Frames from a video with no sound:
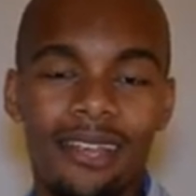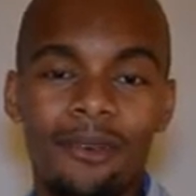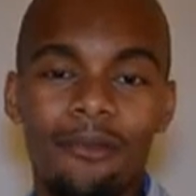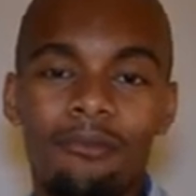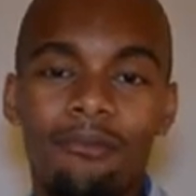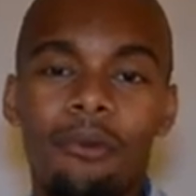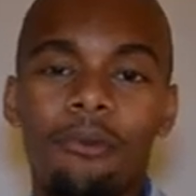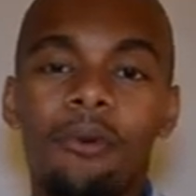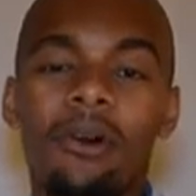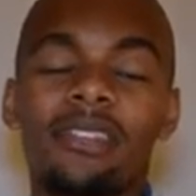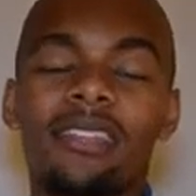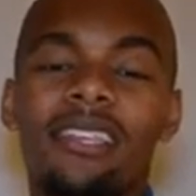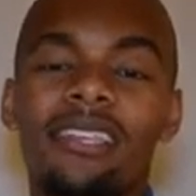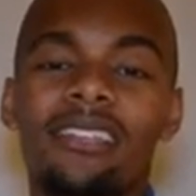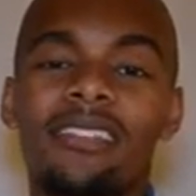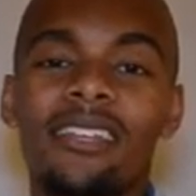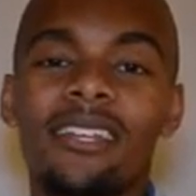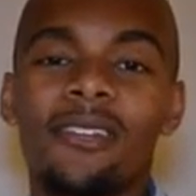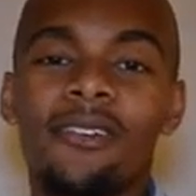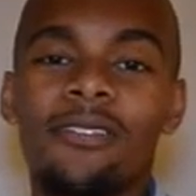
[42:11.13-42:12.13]
But what this
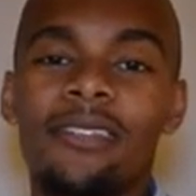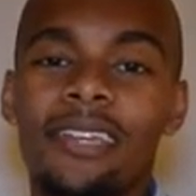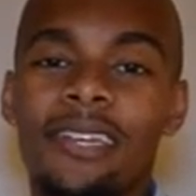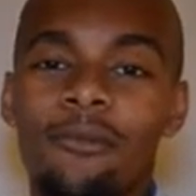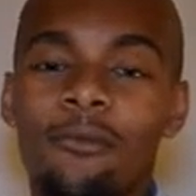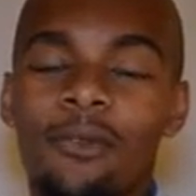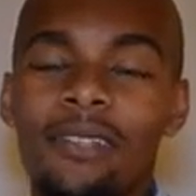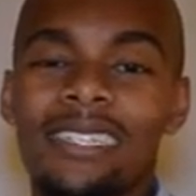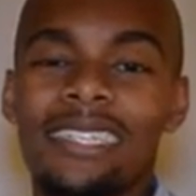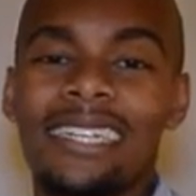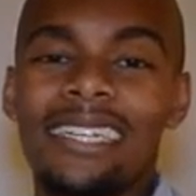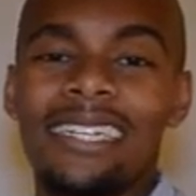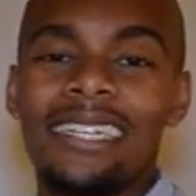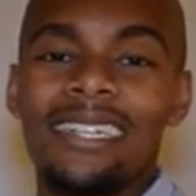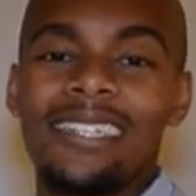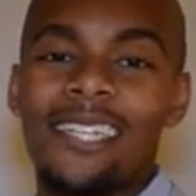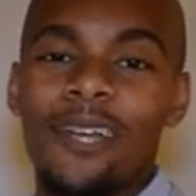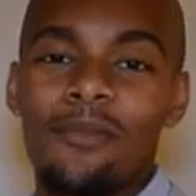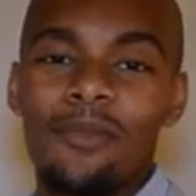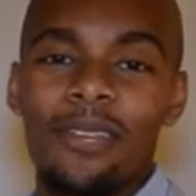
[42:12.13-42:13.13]
leader did was he did
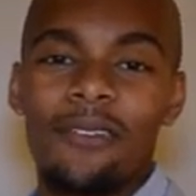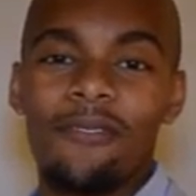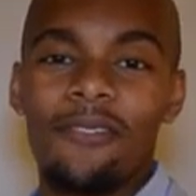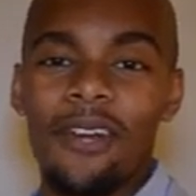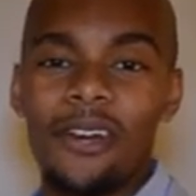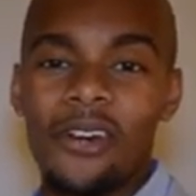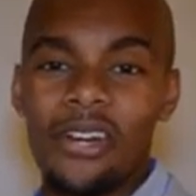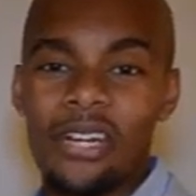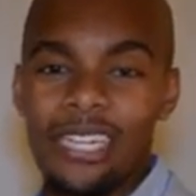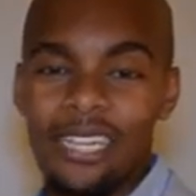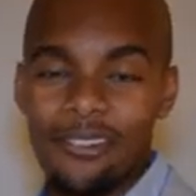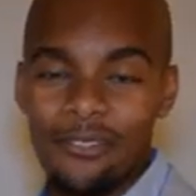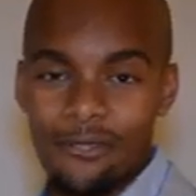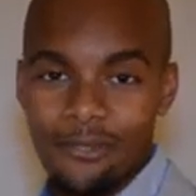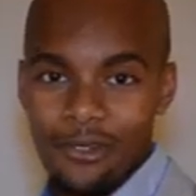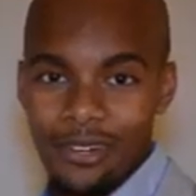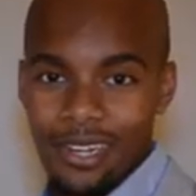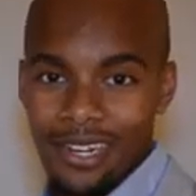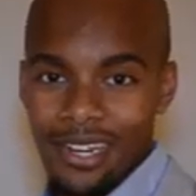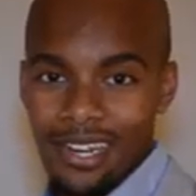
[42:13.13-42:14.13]
something very
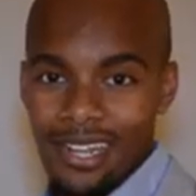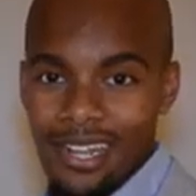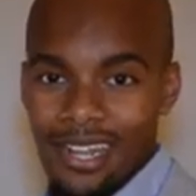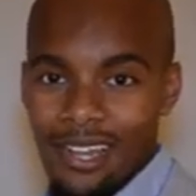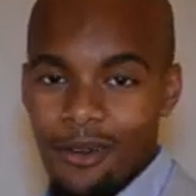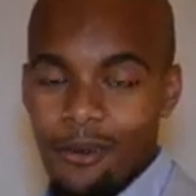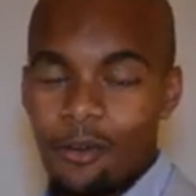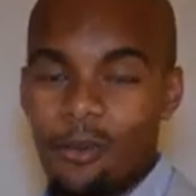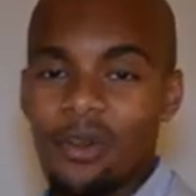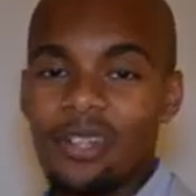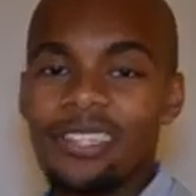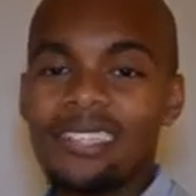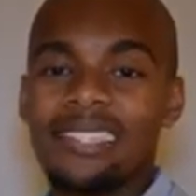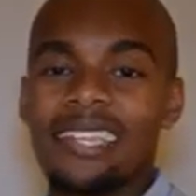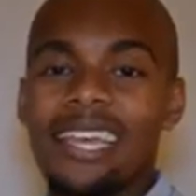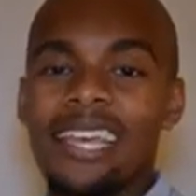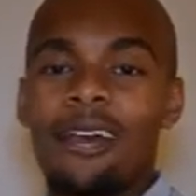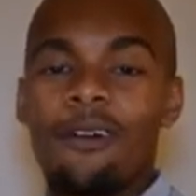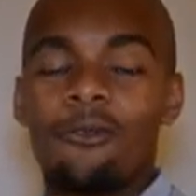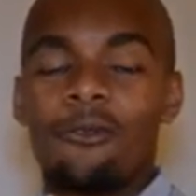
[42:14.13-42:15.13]
different. Once
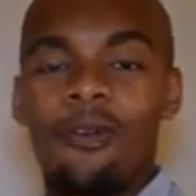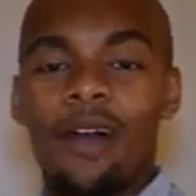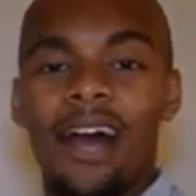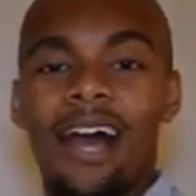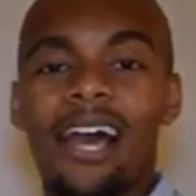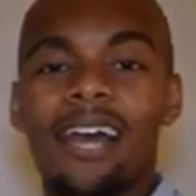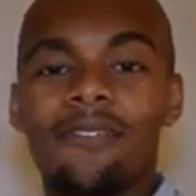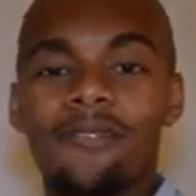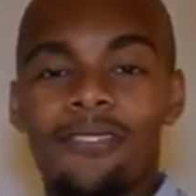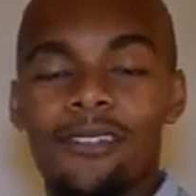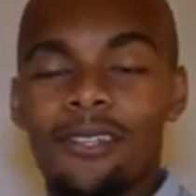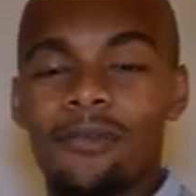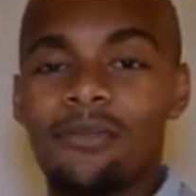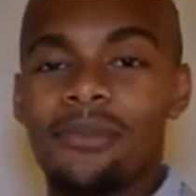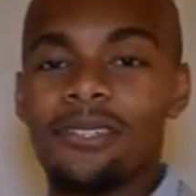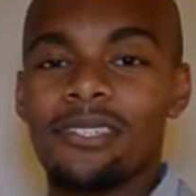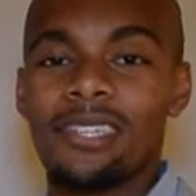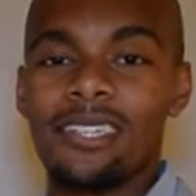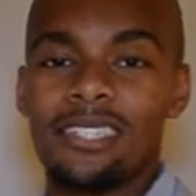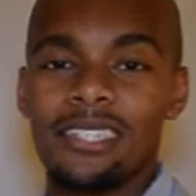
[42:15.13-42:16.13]
they arrived to the
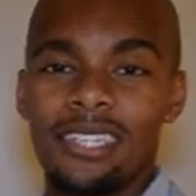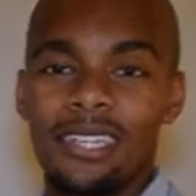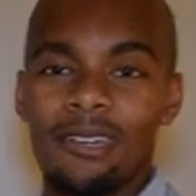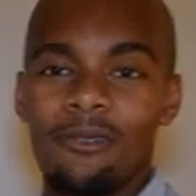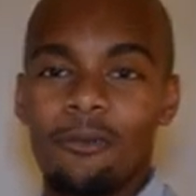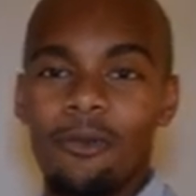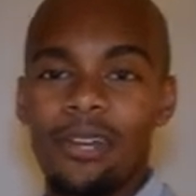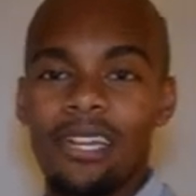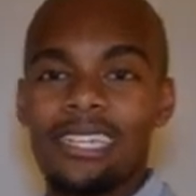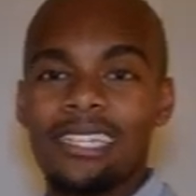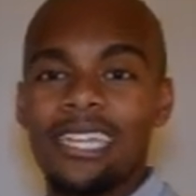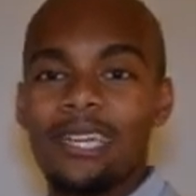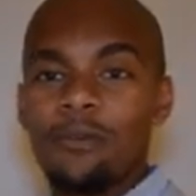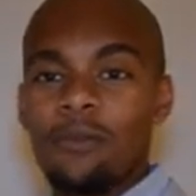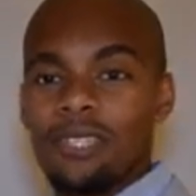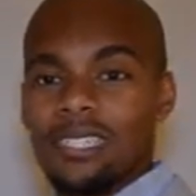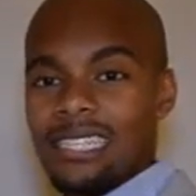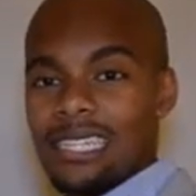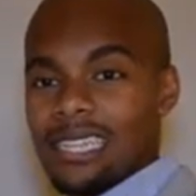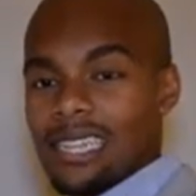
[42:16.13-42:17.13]
position, what he did
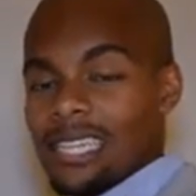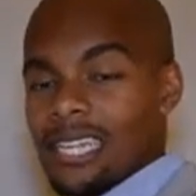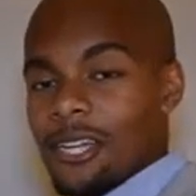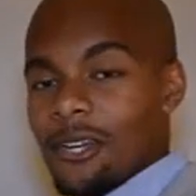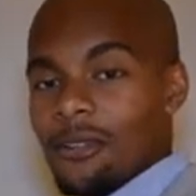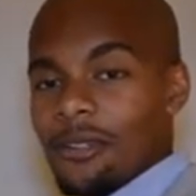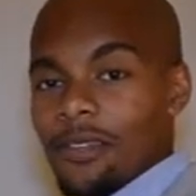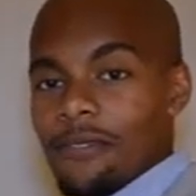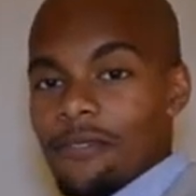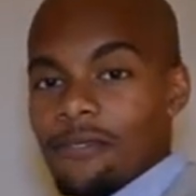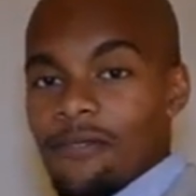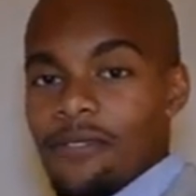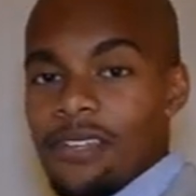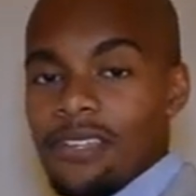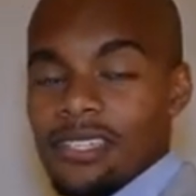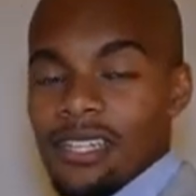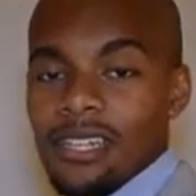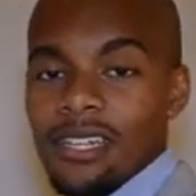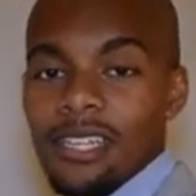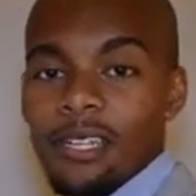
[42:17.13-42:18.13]
was he literally
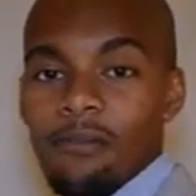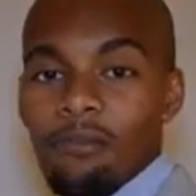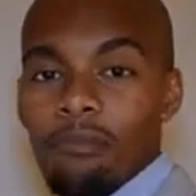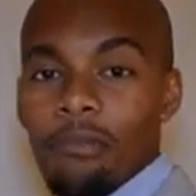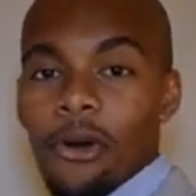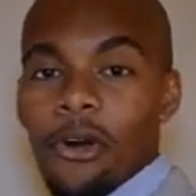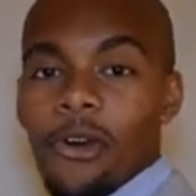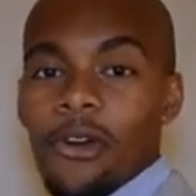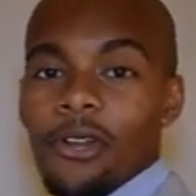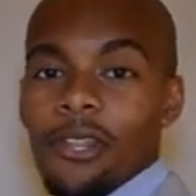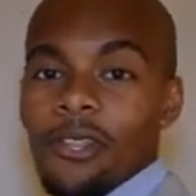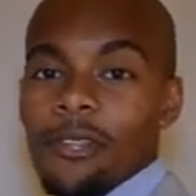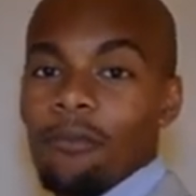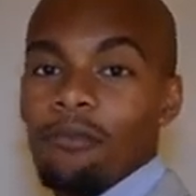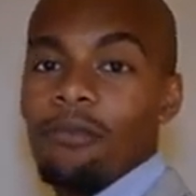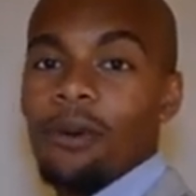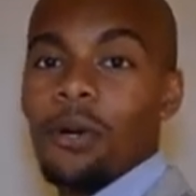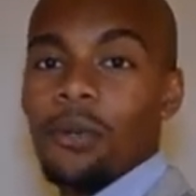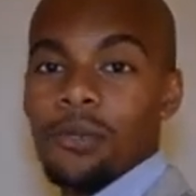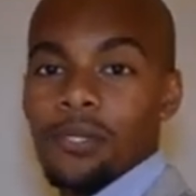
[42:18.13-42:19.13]
physically burned the
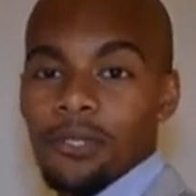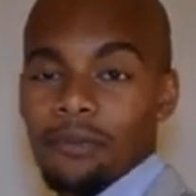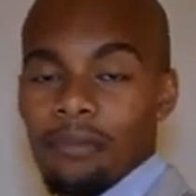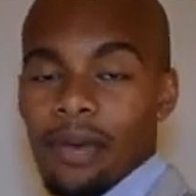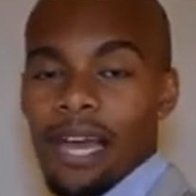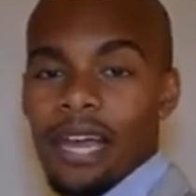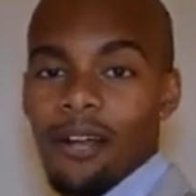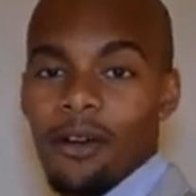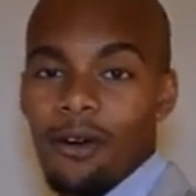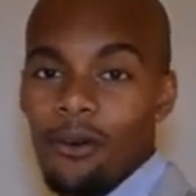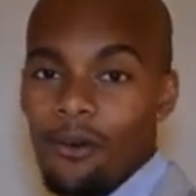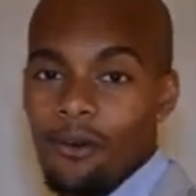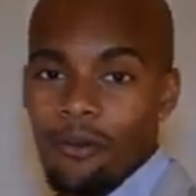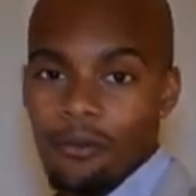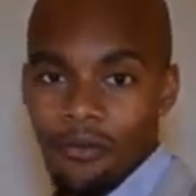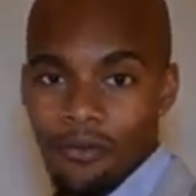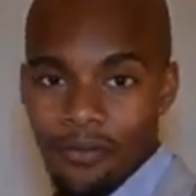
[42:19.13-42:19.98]
boats back home.